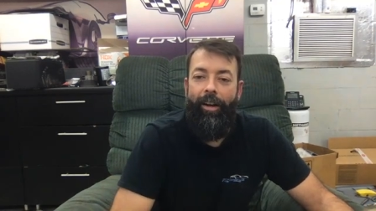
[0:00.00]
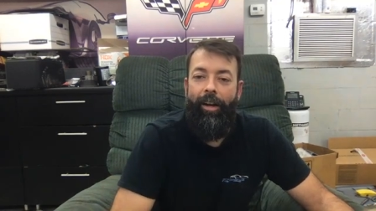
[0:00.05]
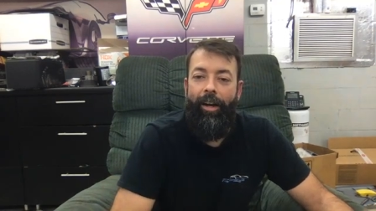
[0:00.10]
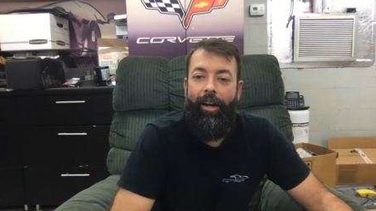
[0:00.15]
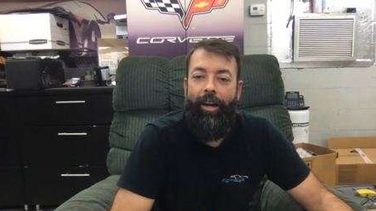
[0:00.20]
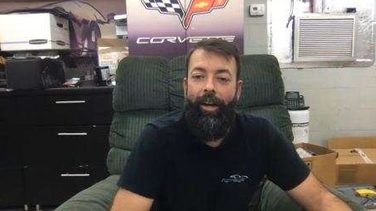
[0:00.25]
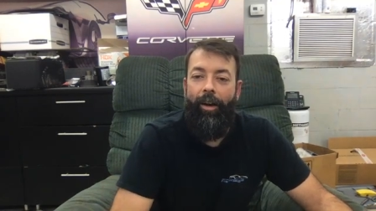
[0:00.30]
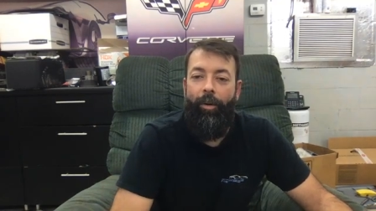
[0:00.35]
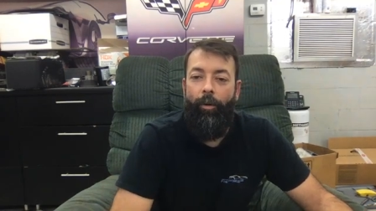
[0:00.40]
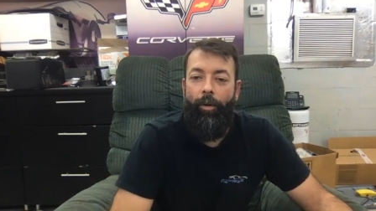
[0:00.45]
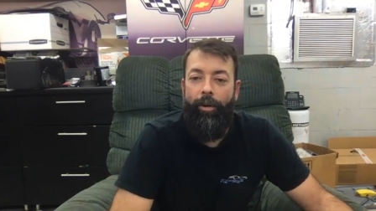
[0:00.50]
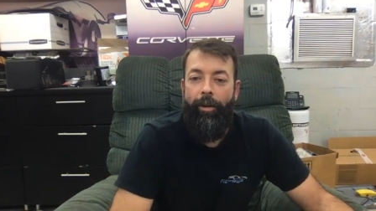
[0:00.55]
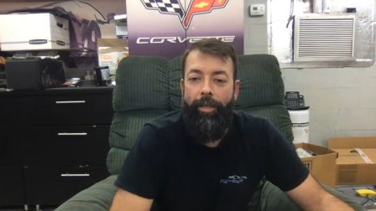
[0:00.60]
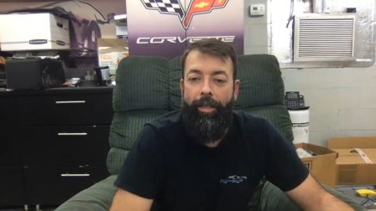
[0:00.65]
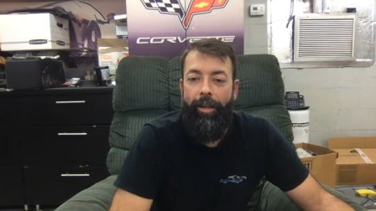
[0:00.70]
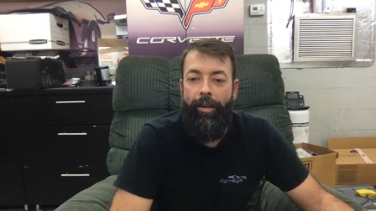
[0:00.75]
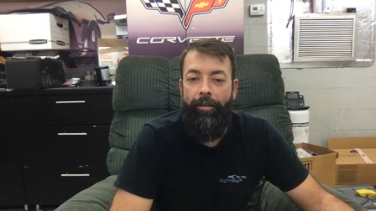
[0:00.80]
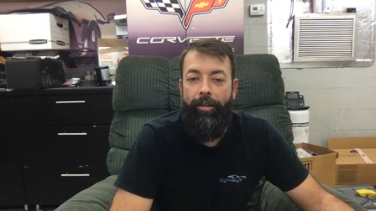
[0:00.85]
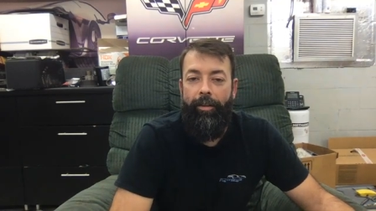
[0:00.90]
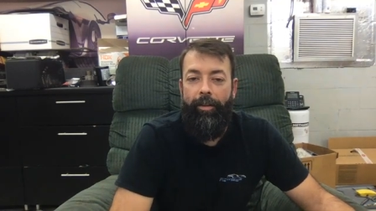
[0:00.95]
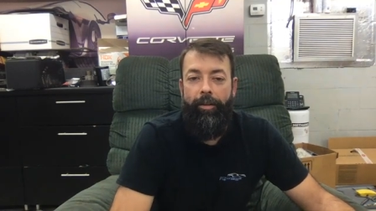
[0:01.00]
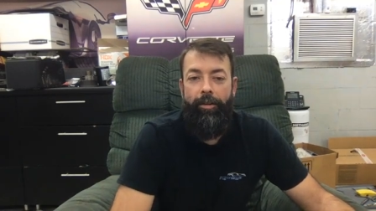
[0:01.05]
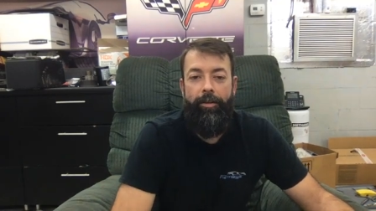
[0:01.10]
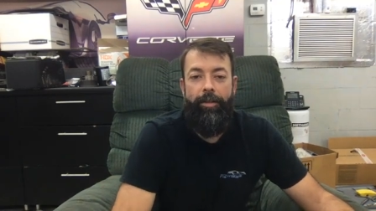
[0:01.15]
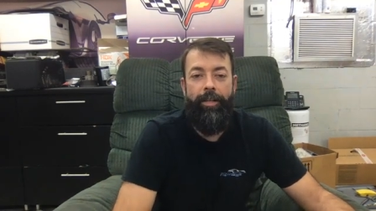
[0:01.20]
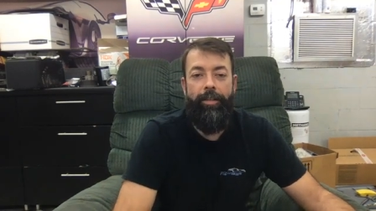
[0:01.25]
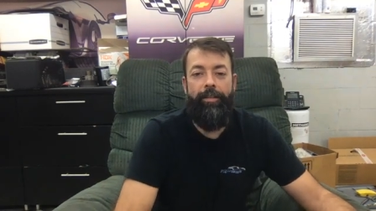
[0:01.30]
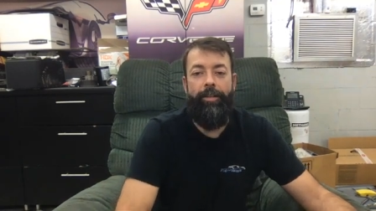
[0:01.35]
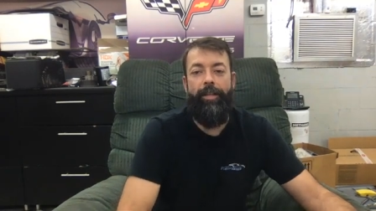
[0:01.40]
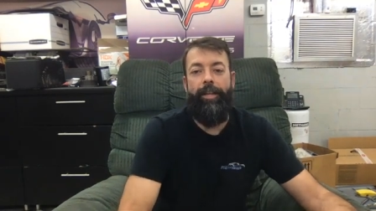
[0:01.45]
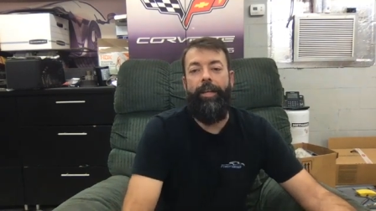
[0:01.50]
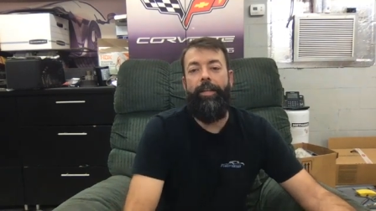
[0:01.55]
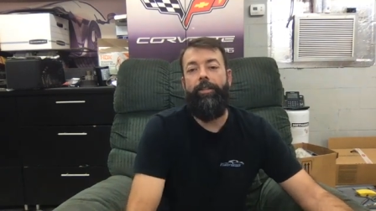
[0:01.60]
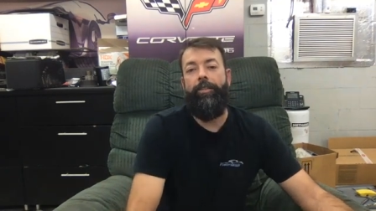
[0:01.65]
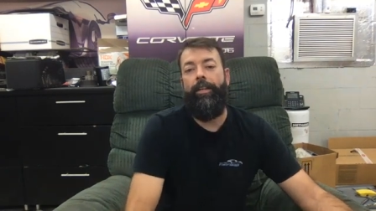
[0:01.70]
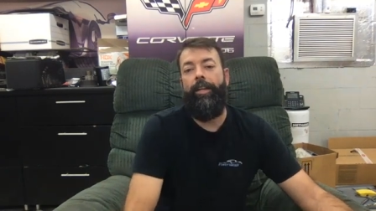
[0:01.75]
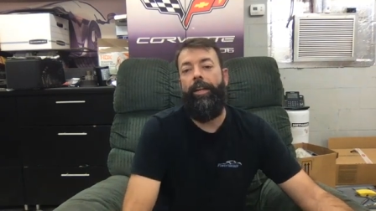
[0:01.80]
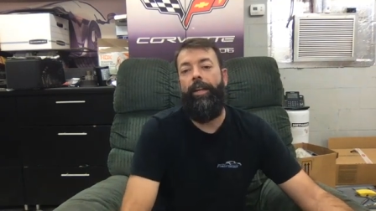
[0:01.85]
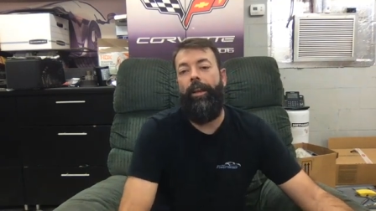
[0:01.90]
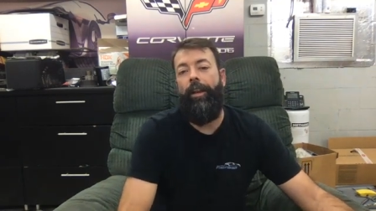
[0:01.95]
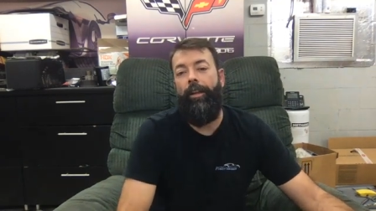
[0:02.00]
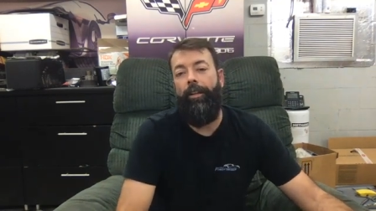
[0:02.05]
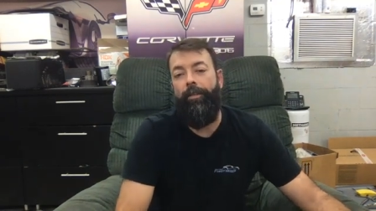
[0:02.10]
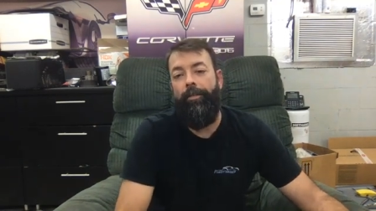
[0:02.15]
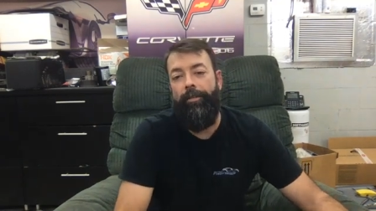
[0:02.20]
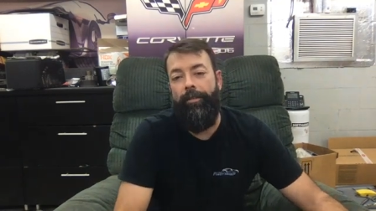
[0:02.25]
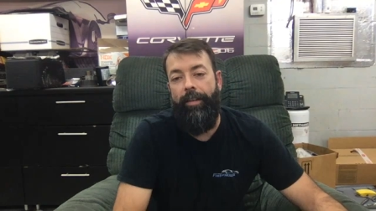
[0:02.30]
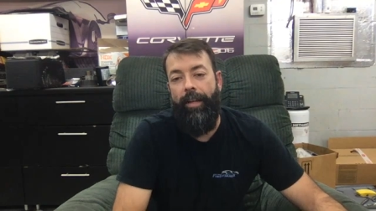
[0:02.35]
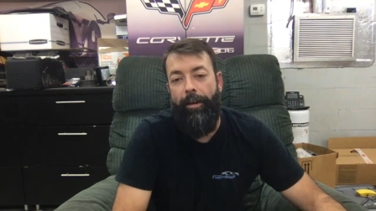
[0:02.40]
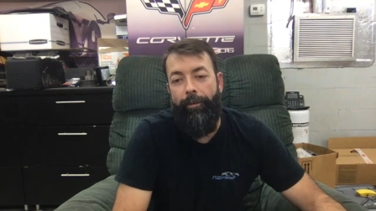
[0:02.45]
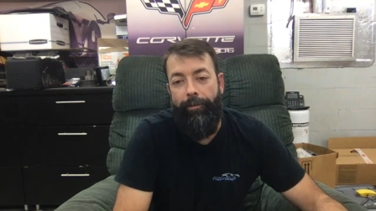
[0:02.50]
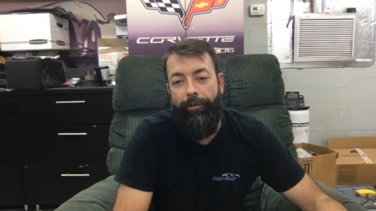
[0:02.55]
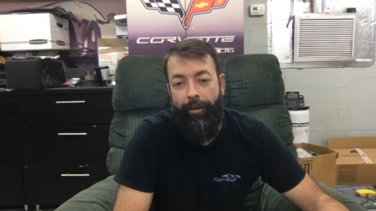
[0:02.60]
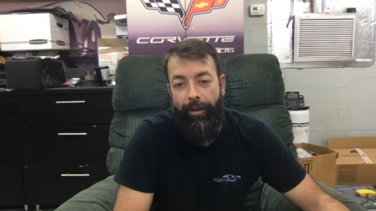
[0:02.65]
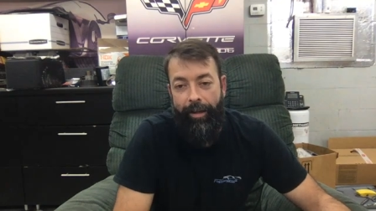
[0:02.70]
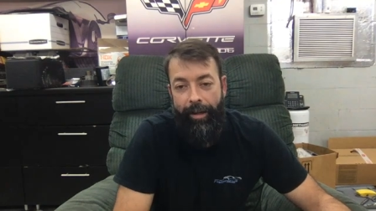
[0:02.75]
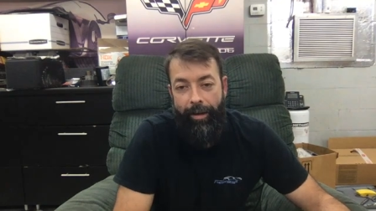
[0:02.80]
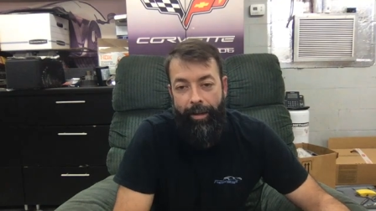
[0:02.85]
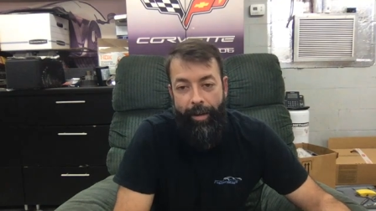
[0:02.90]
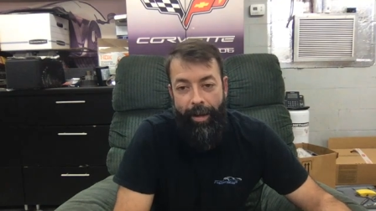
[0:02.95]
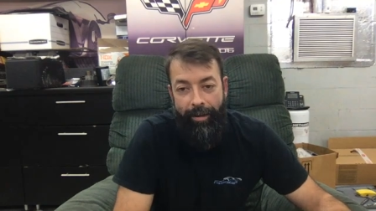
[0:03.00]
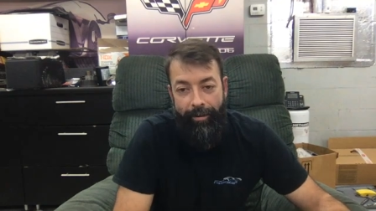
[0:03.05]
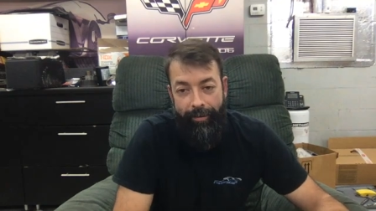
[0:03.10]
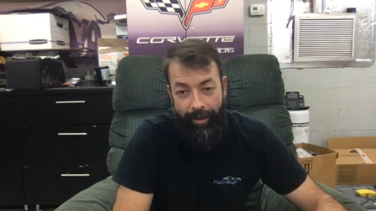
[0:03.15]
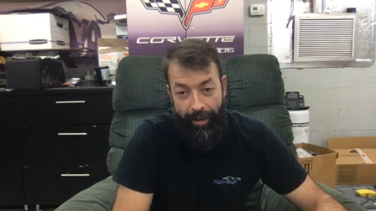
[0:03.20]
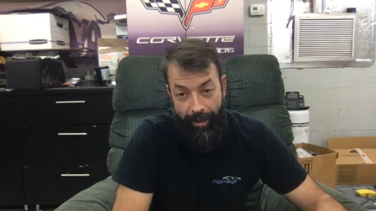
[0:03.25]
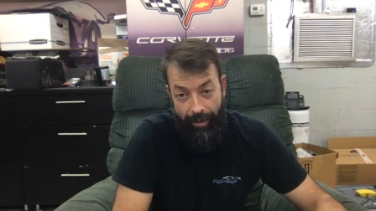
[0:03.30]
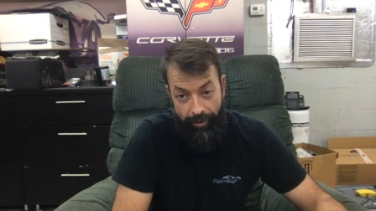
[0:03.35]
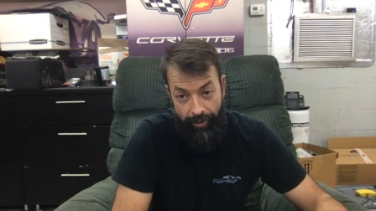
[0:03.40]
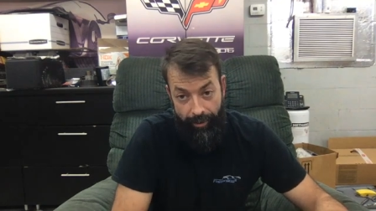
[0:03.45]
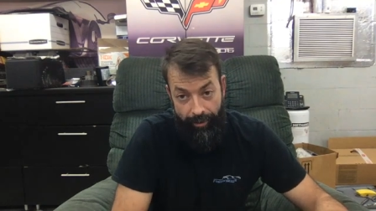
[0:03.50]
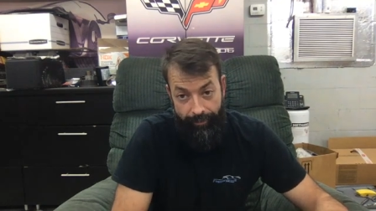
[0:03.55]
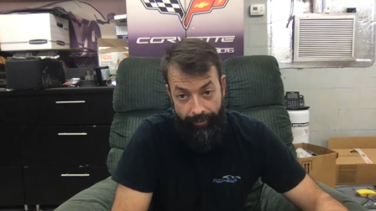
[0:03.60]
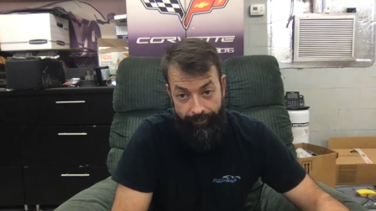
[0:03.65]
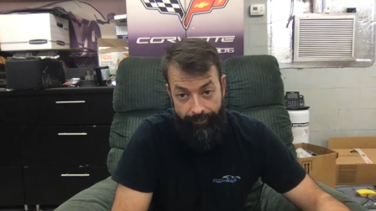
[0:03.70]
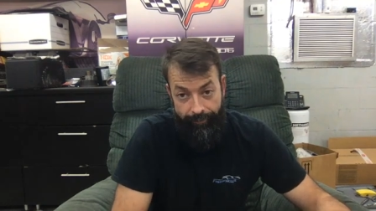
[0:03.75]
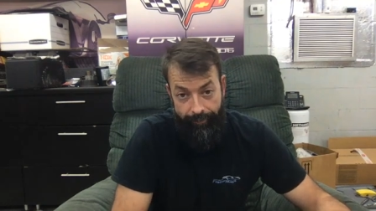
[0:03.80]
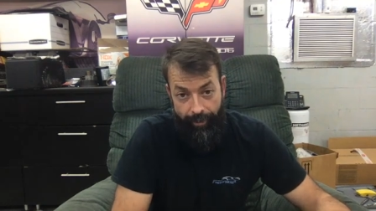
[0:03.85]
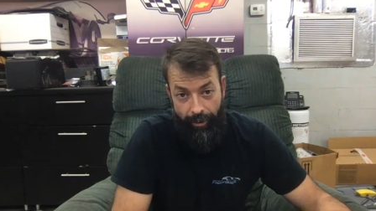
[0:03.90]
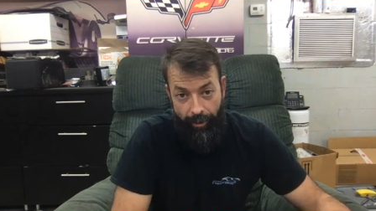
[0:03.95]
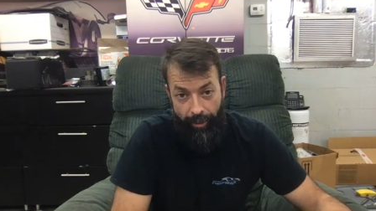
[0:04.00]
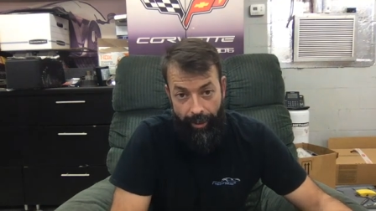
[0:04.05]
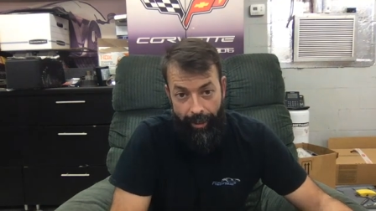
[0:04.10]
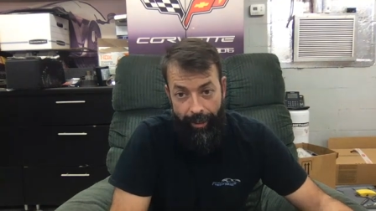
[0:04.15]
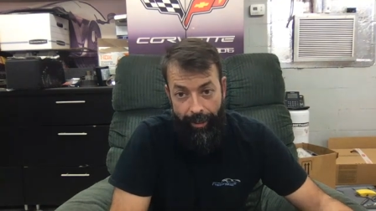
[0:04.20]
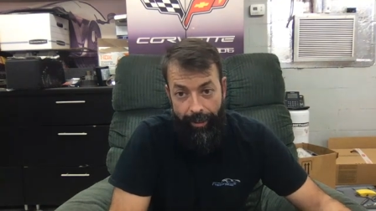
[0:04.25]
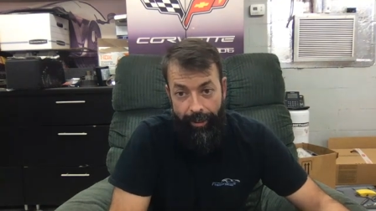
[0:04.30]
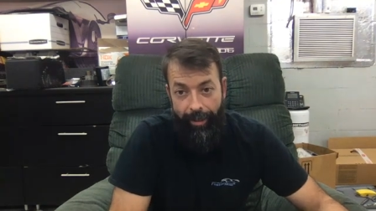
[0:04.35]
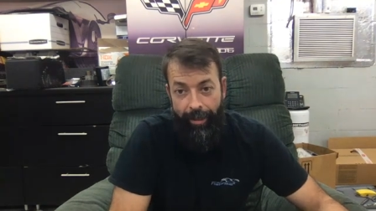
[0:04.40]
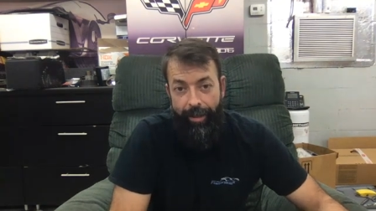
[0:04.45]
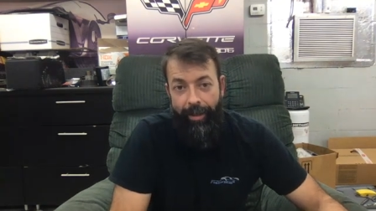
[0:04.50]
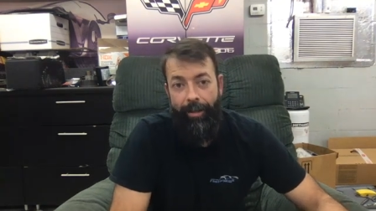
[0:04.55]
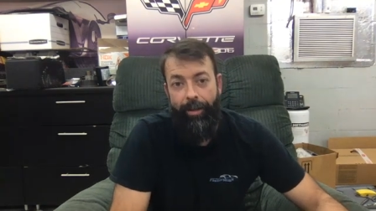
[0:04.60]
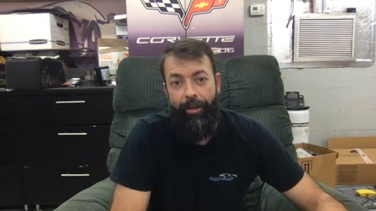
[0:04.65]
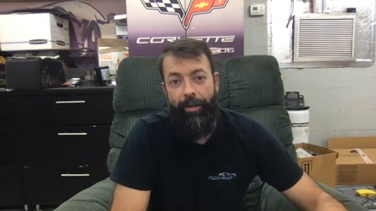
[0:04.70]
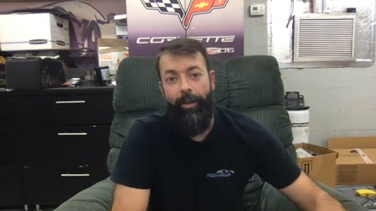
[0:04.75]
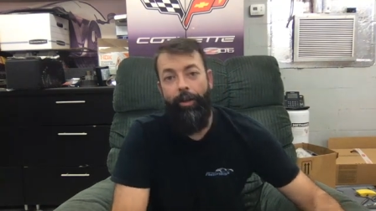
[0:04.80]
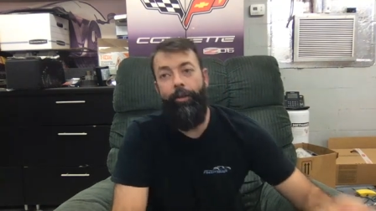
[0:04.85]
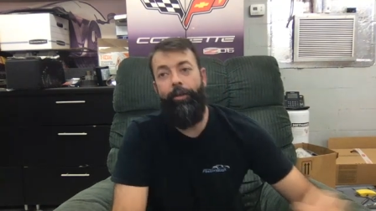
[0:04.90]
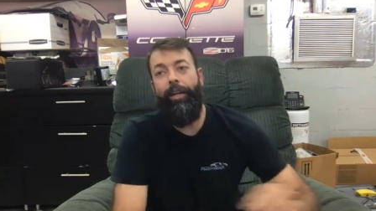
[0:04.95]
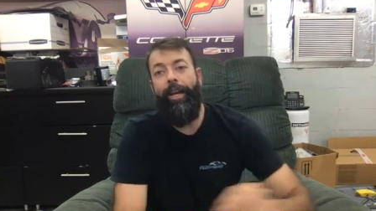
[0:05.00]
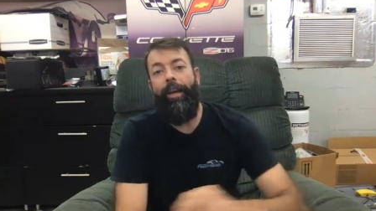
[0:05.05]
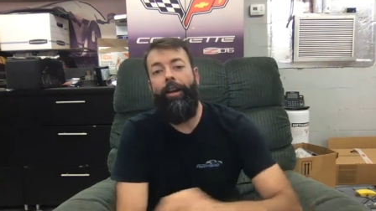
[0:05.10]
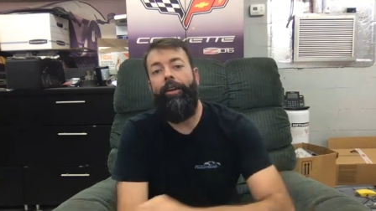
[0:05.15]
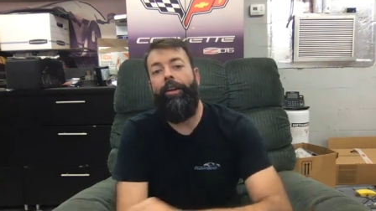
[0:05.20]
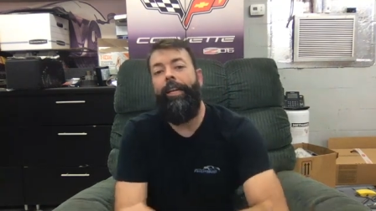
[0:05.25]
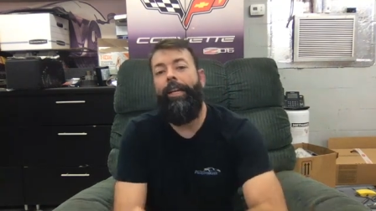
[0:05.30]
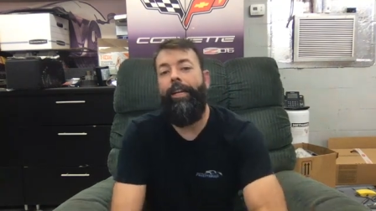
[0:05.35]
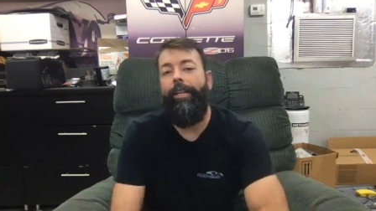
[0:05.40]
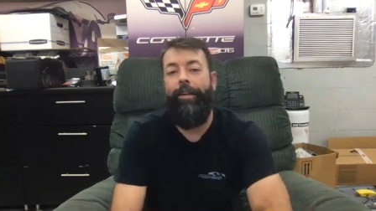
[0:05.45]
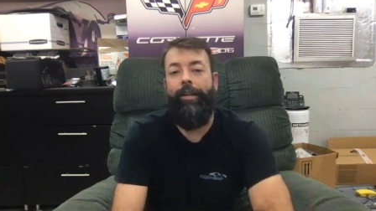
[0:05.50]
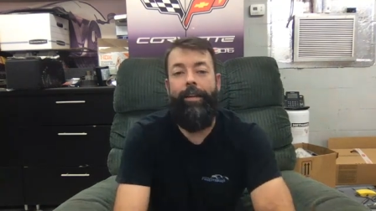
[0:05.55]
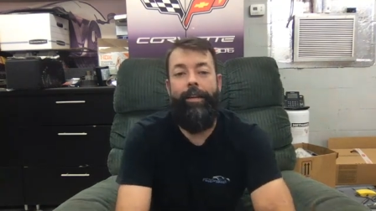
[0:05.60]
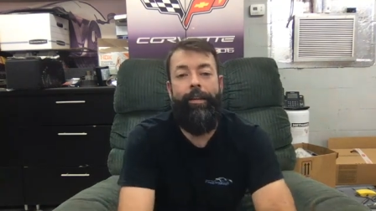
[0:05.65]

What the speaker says: What do I think of the 2JZ engine? It is definitely an amazing engine. Okay, no doubt it.